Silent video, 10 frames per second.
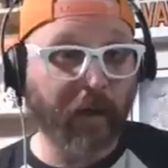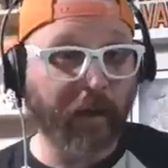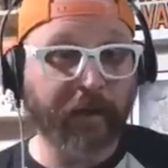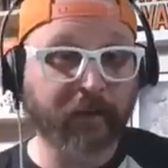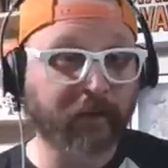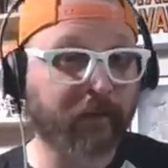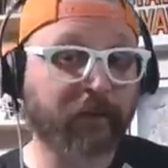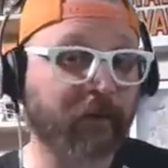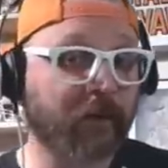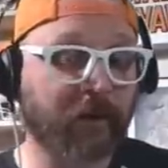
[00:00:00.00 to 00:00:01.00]
and
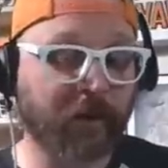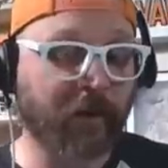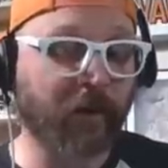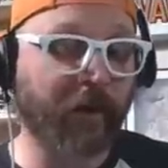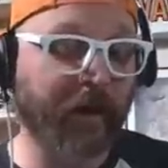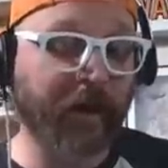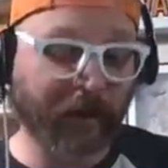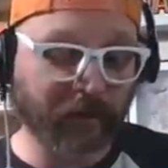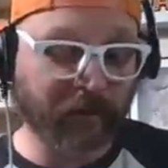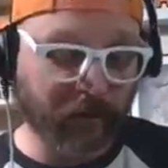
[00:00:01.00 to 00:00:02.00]
you know it,
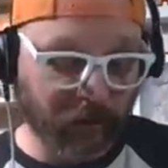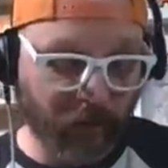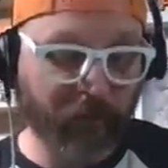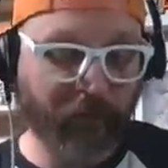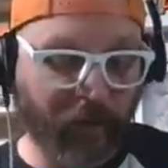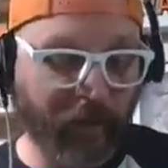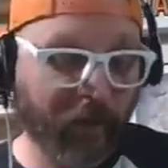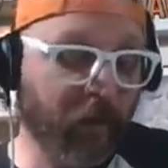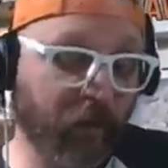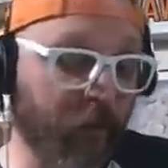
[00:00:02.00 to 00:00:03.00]
it looks
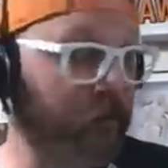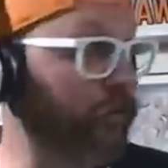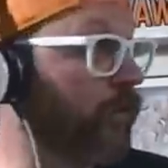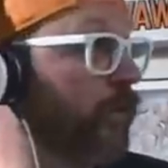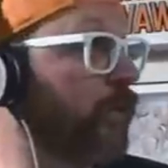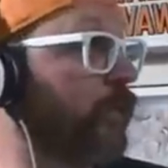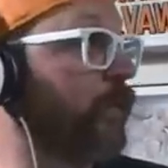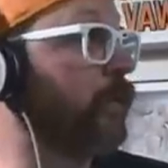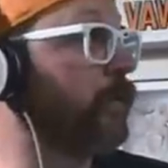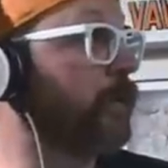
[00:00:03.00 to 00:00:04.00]
like which the
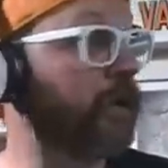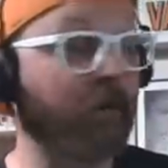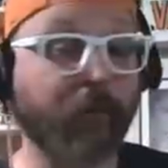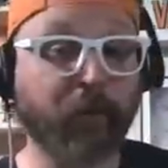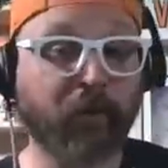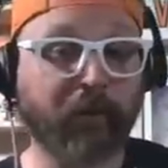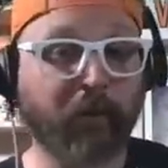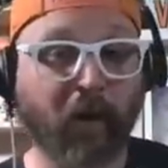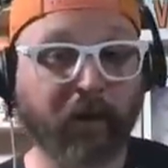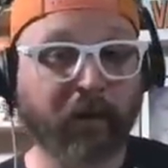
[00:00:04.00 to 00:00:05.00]
the kid from UT
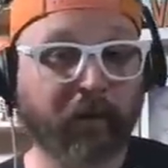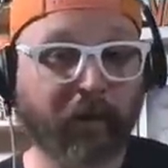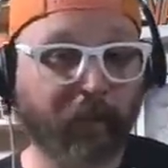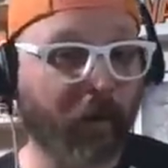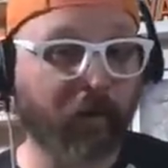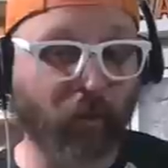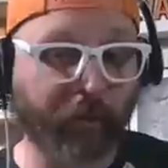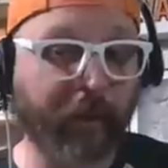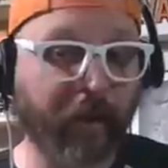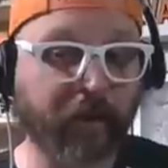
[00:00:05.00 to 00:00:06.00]
Martin that played
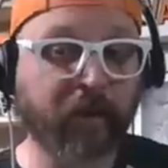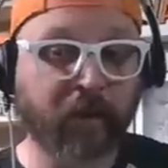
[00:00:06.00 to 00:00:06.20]
quarterback,